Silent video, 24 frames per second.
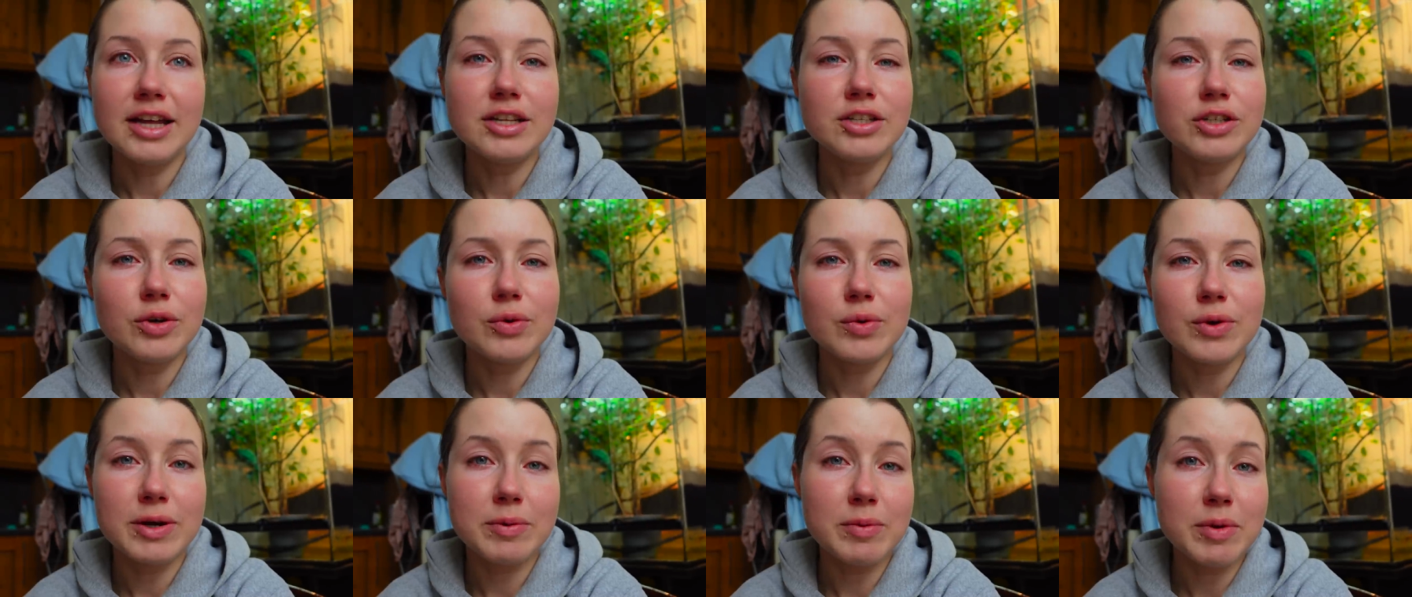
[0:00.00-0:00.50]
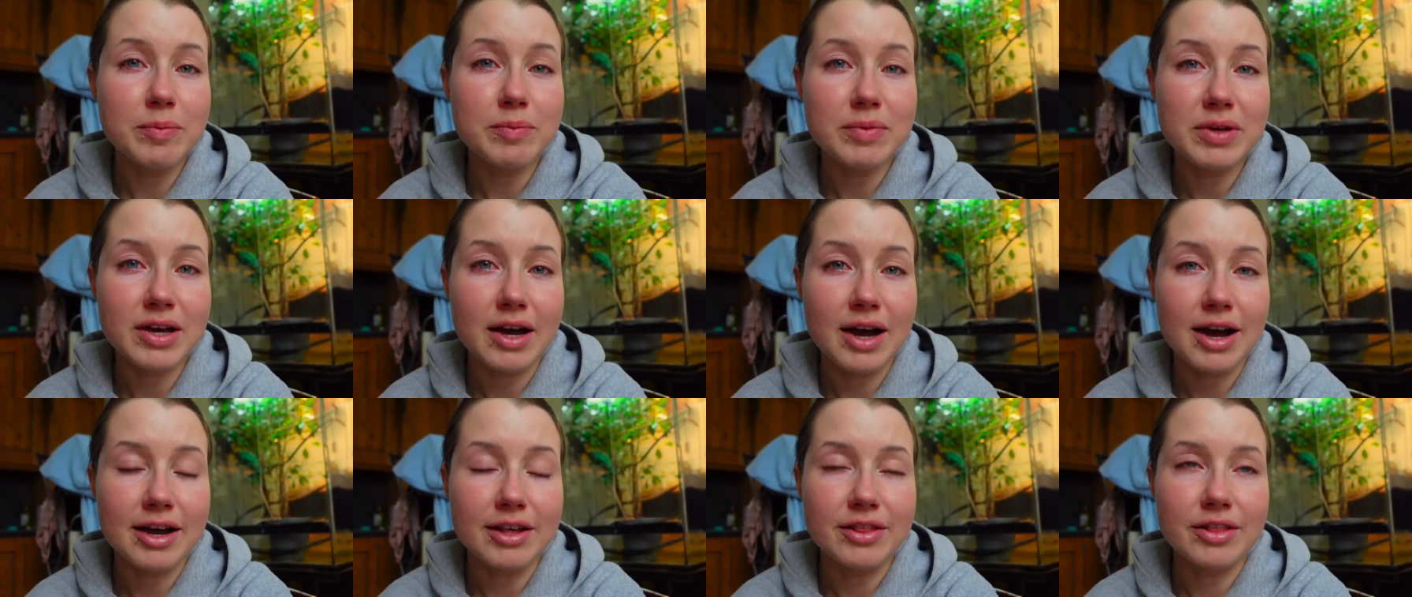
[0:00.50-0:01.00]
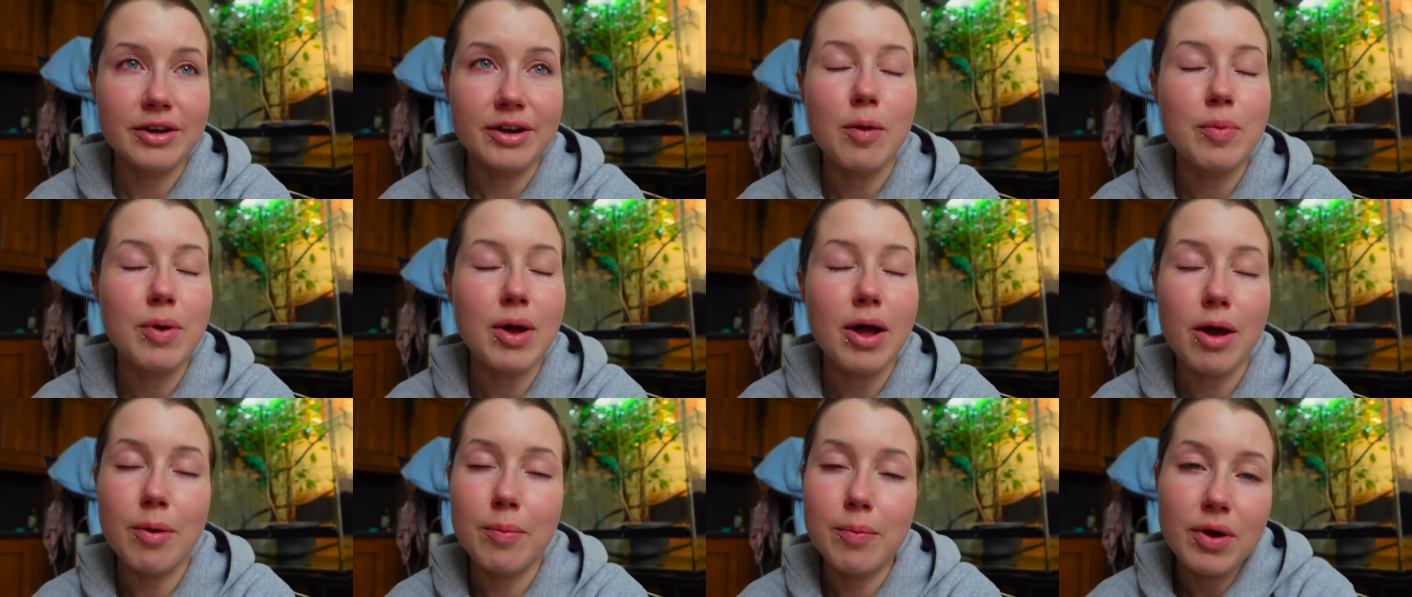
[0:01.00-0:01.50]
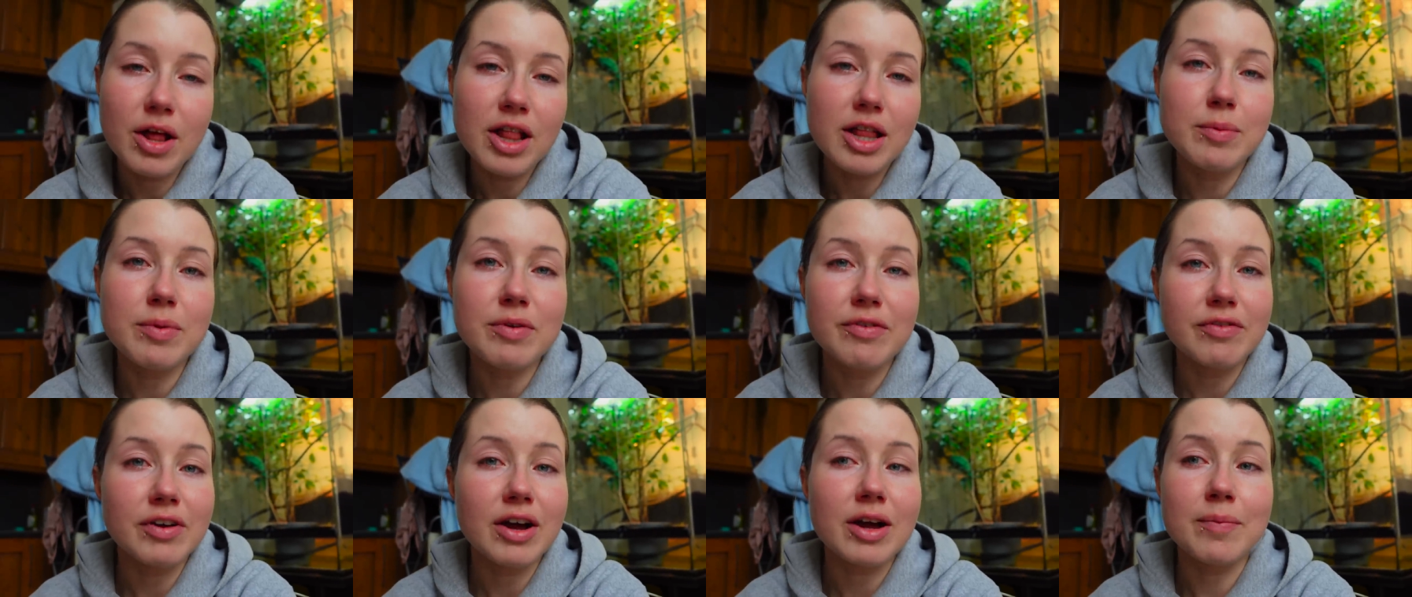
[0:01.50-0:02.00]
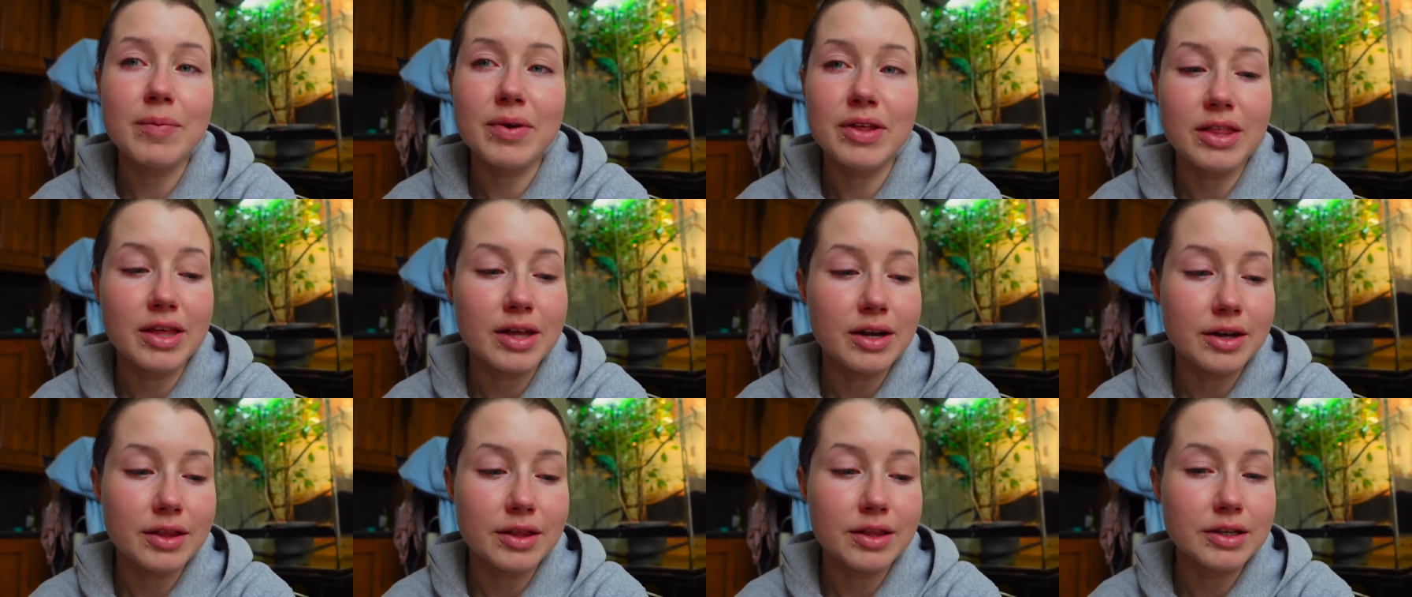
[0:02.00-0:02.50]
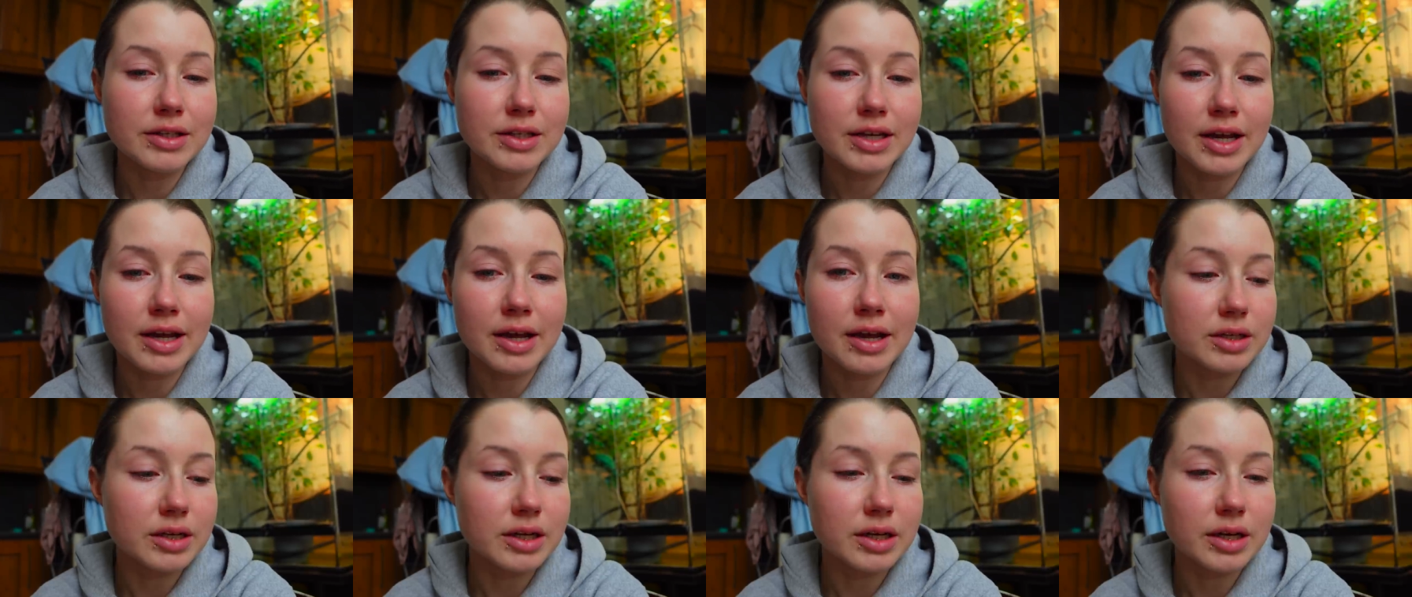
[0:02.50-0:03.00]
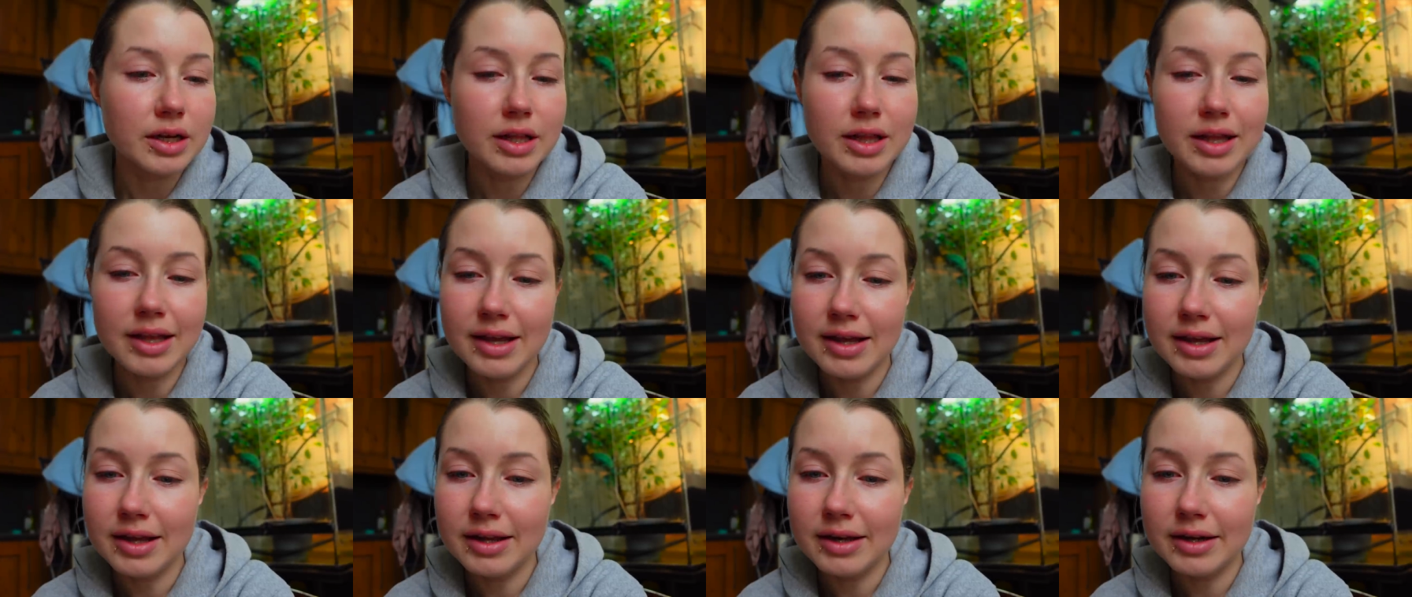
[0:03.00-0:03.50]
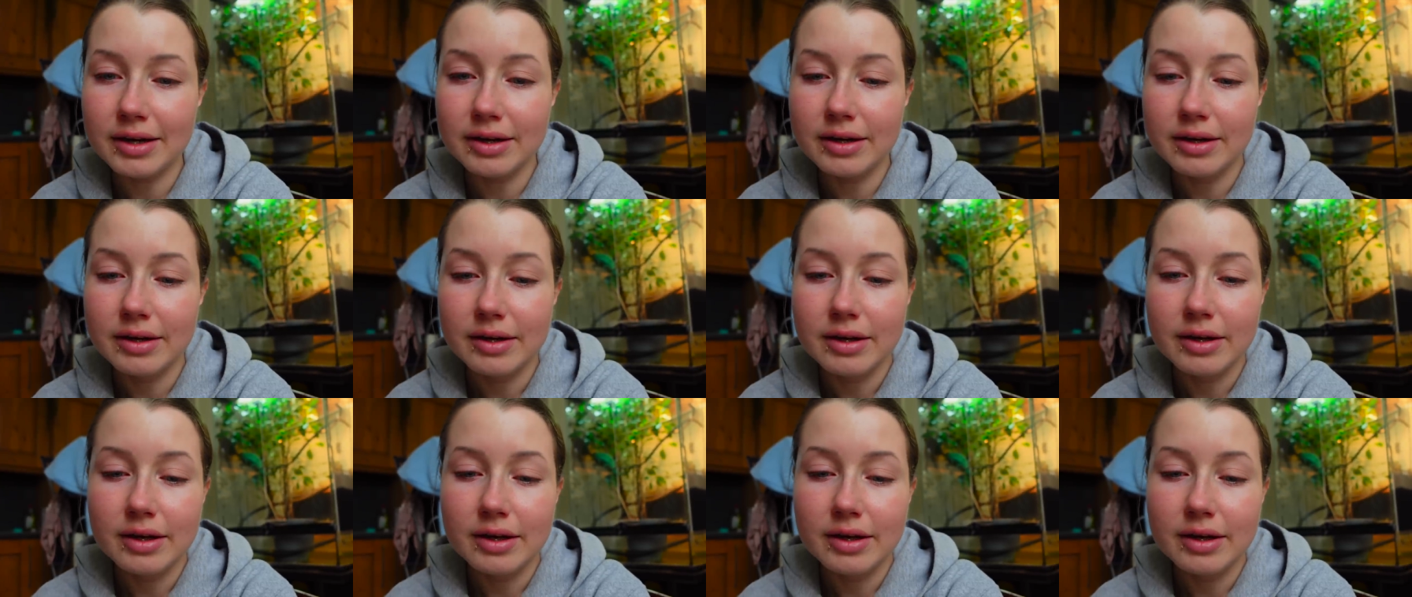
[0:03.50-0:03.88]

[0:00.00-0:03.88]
and don't worry about me either I'll, I'll probably be fine by the end of the day I'm gonna clean